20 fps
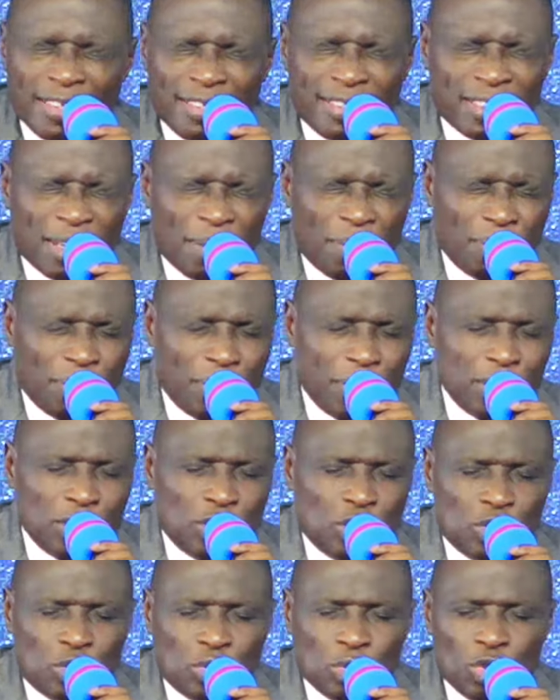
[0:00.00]

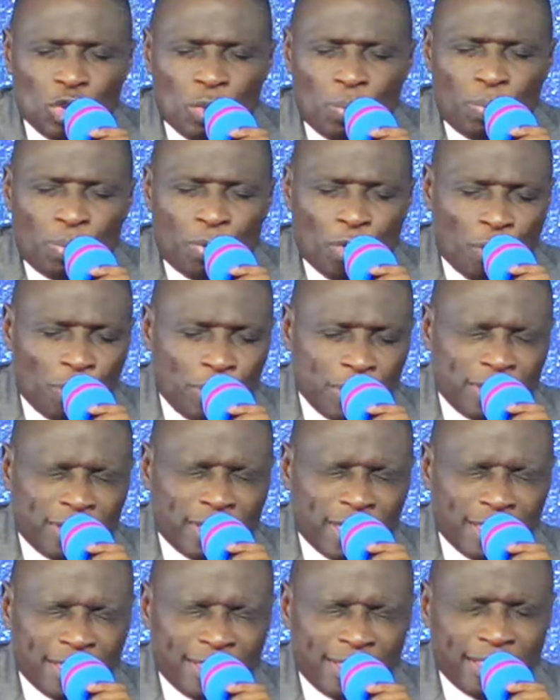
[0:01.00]
submit to your
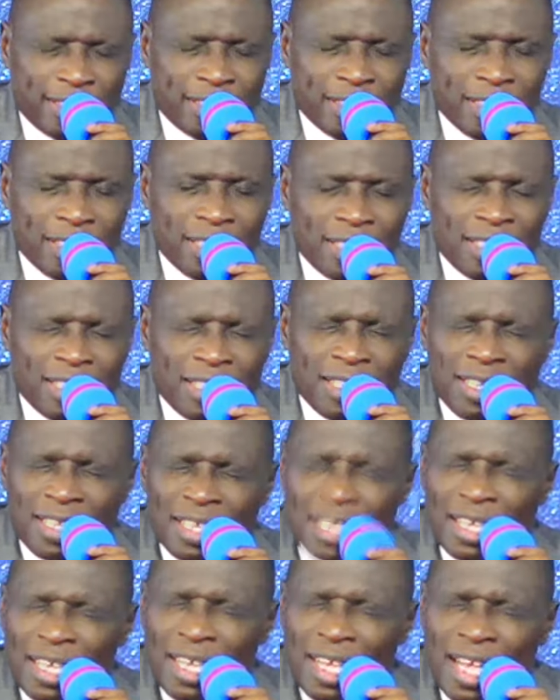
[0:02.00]
promises.
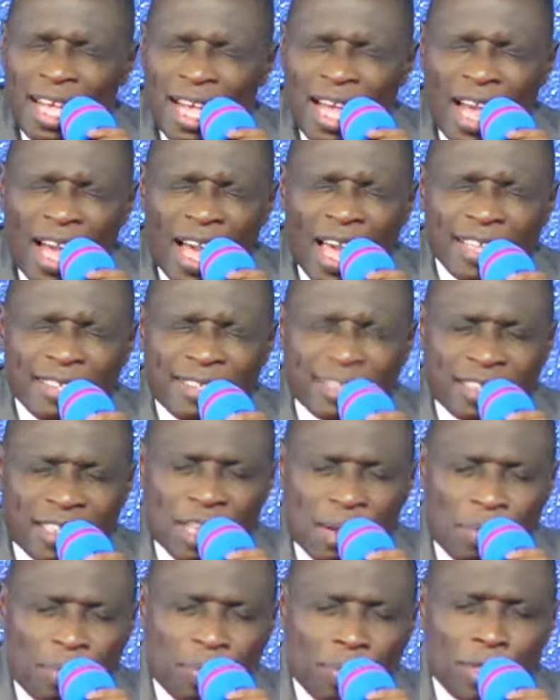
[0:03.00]
I
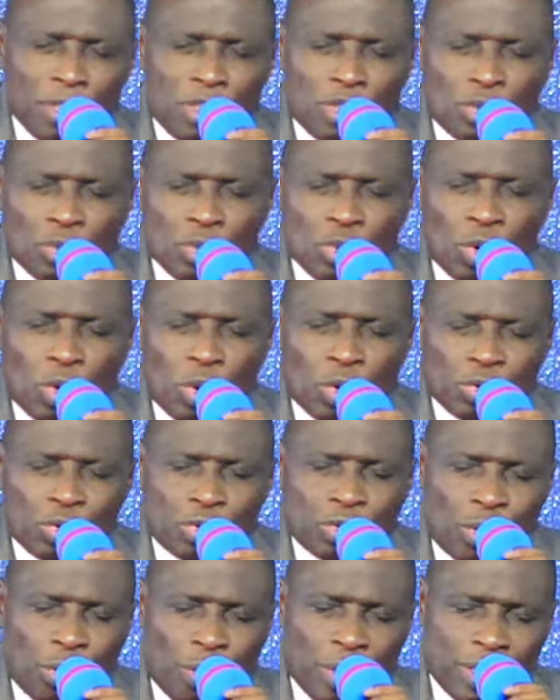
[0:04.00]
submit to your
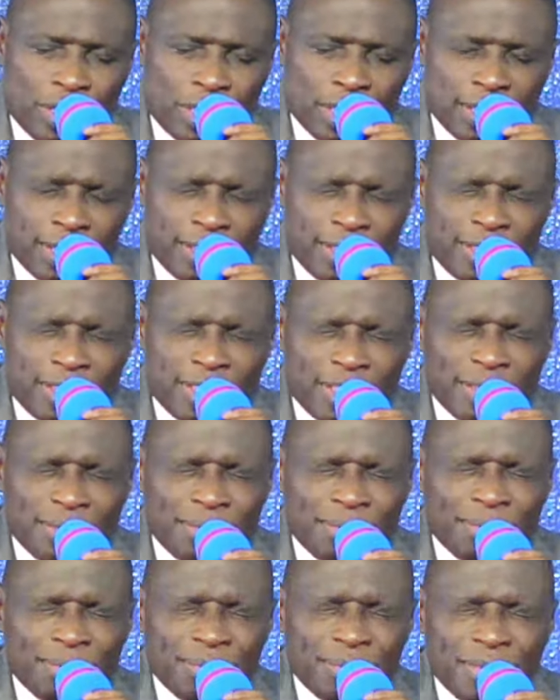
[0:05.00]
authorities.
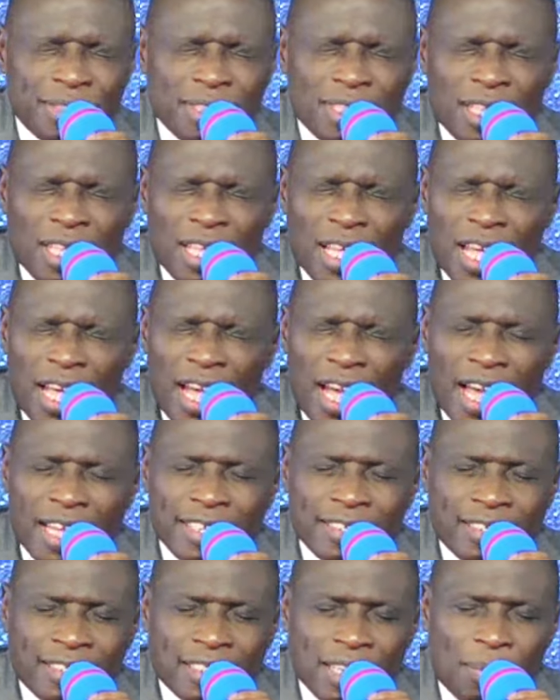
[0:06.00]

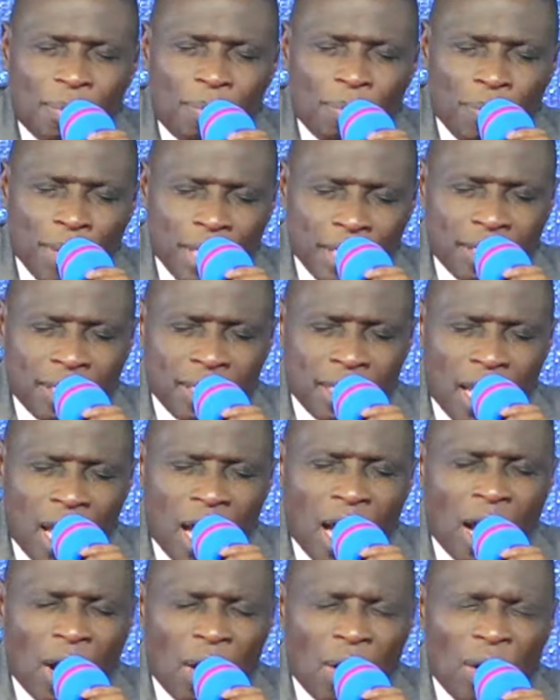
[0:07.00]
I submit
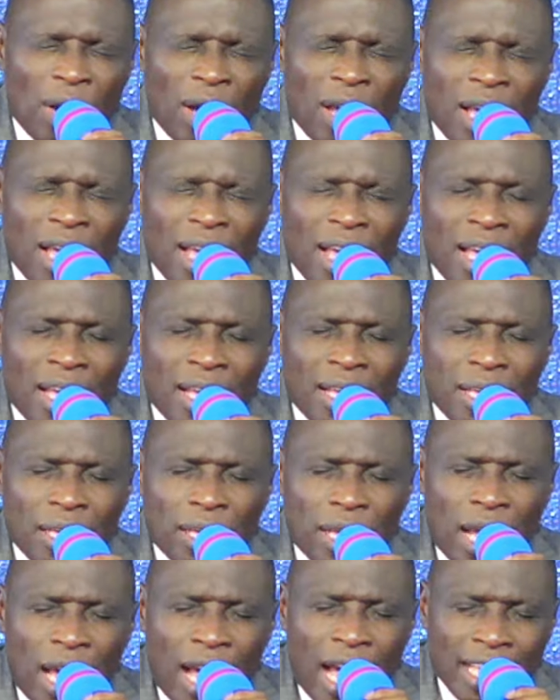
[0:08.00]
now.
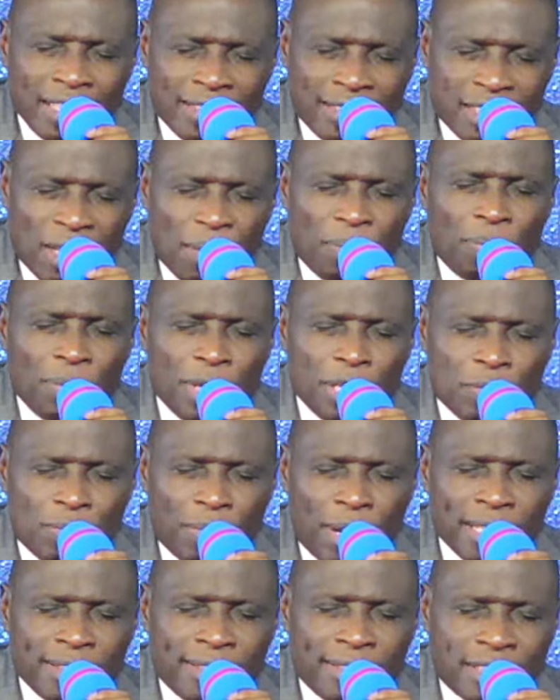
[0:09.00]
I submit
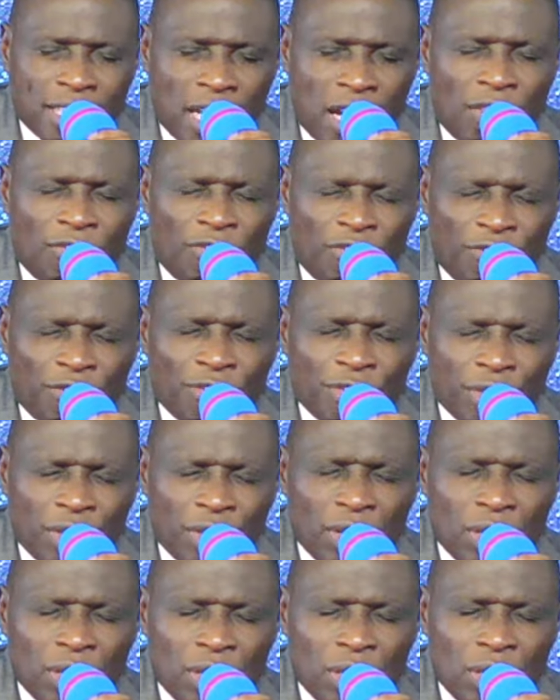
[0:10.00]
myself.
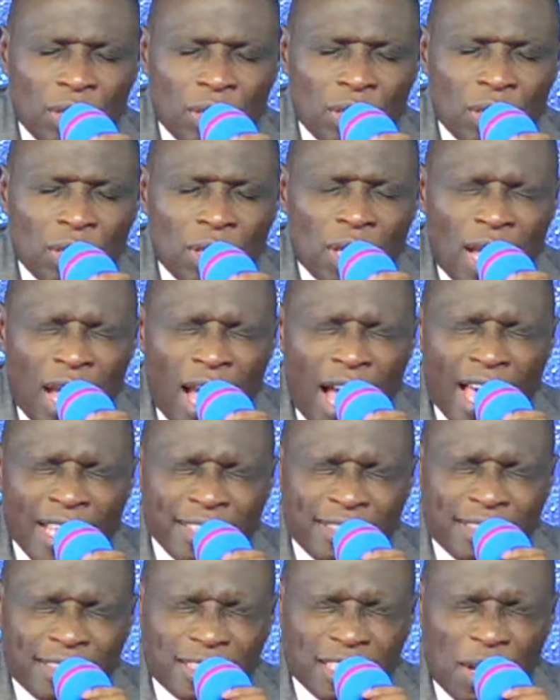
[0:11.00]
I
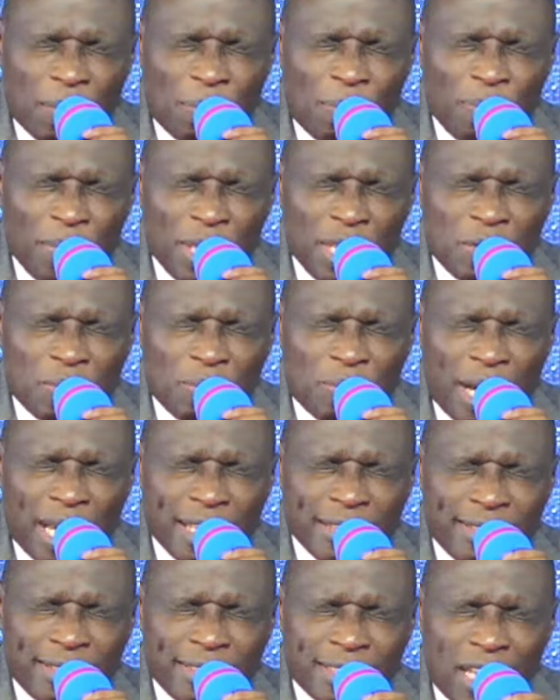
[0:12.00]
submit
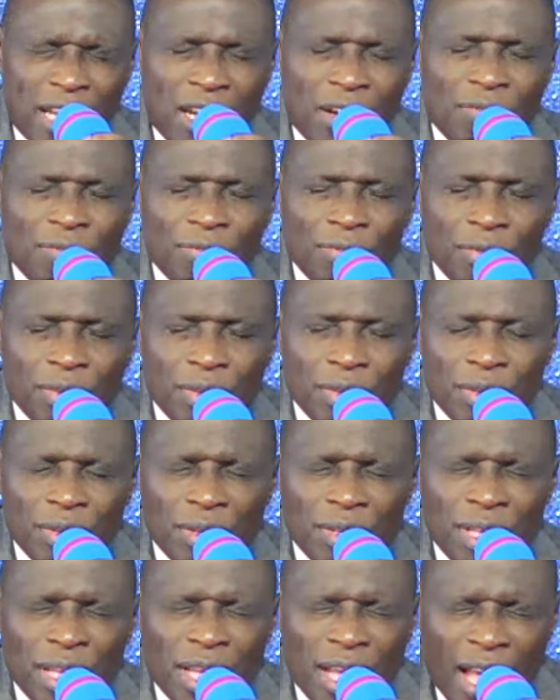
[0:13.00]
myself.
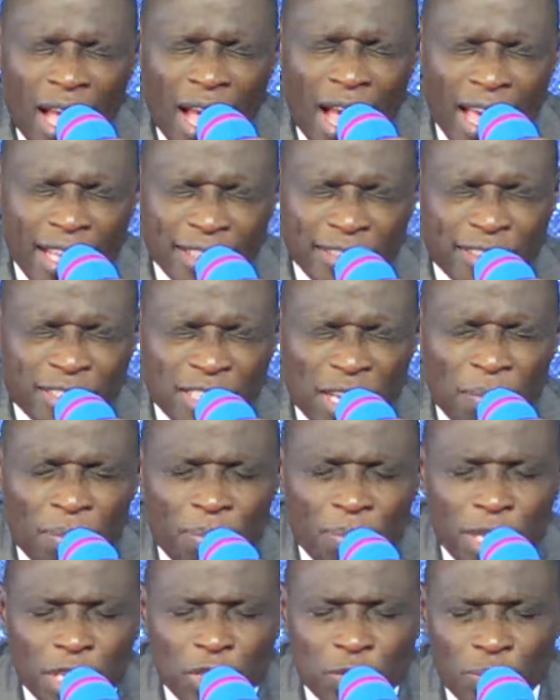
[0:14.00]
I
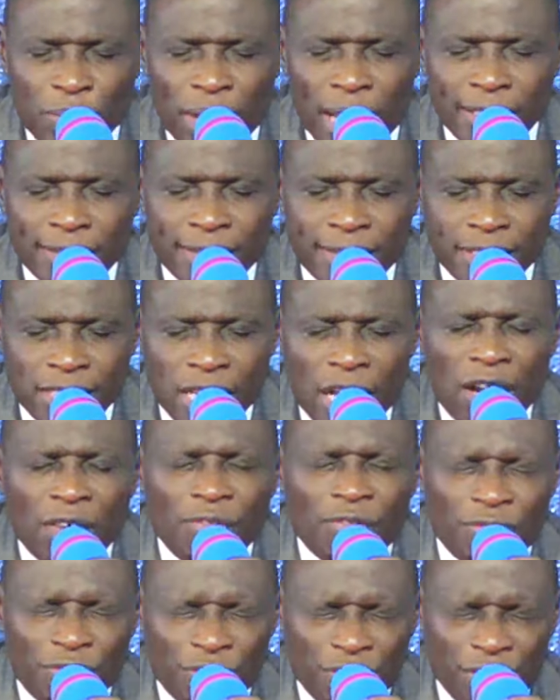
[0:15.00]
submit
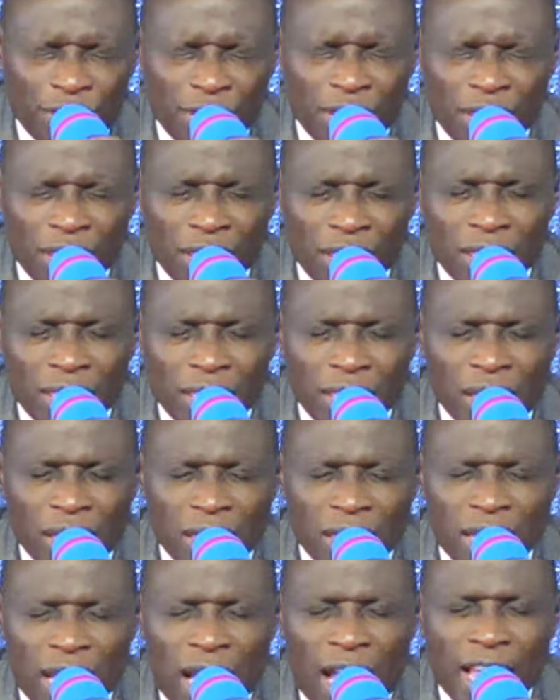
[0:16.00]
myself.
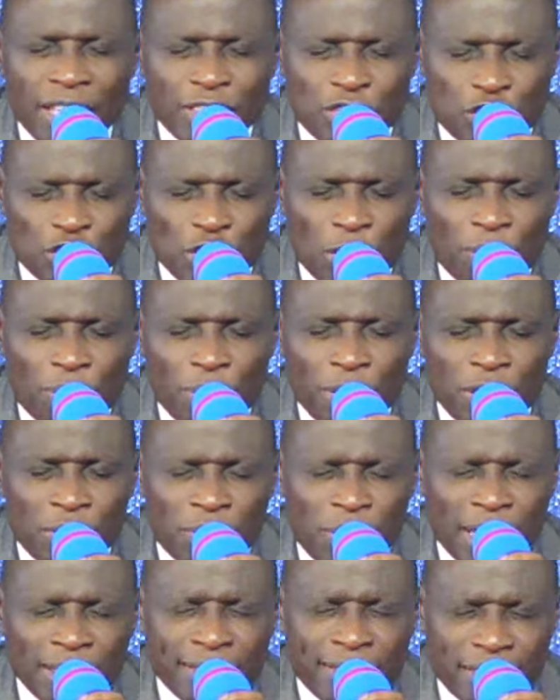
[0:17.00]
I submit
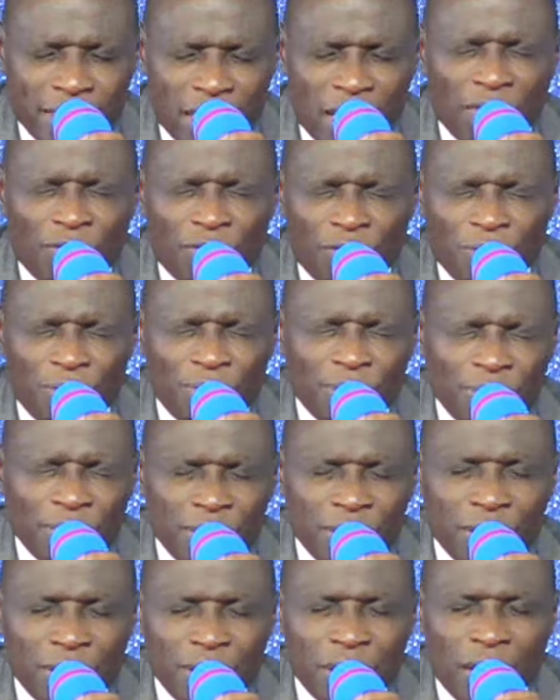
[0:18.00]
myself.
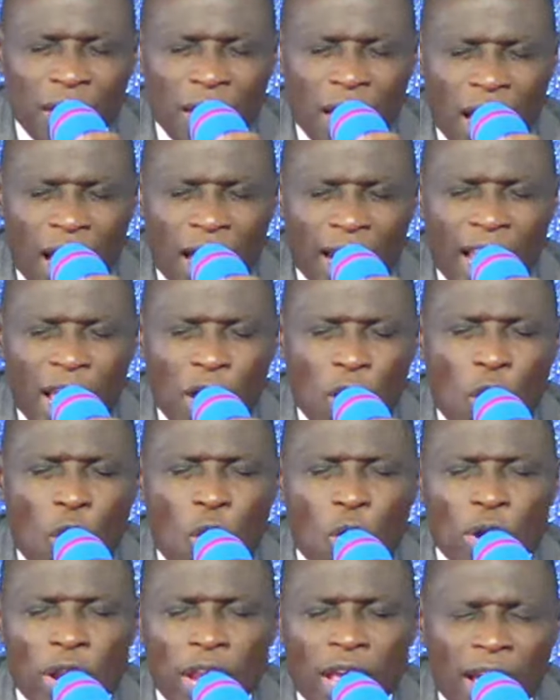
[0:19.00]
And I
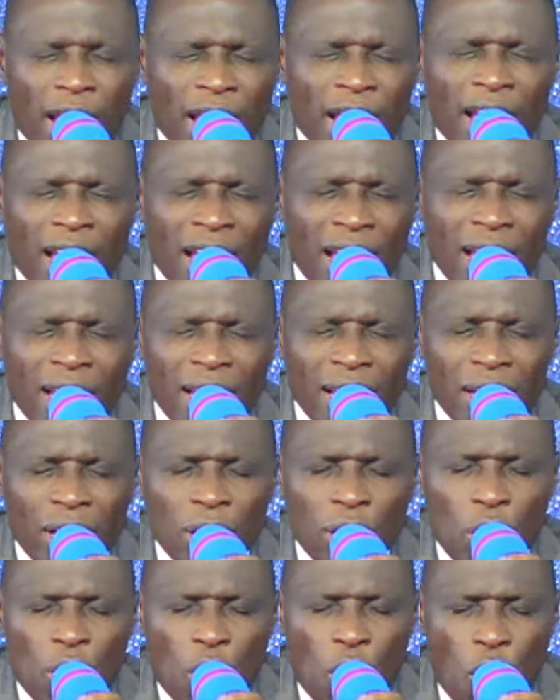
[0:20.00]
order
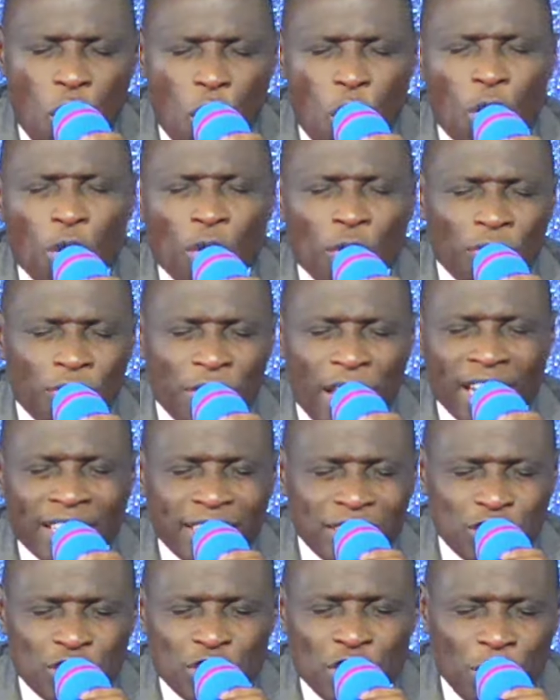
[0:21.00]
all that
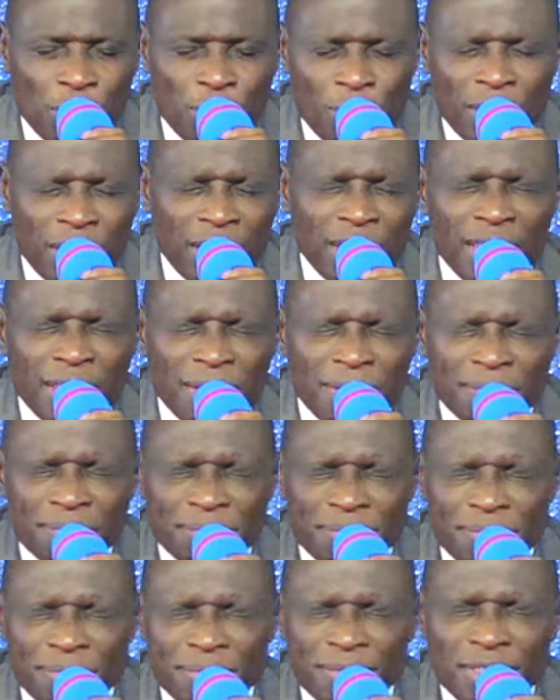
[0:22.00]
is in me
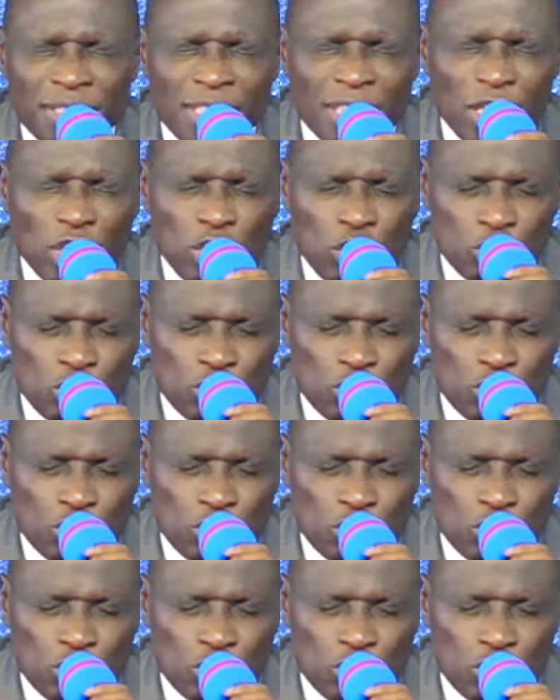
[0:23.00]
to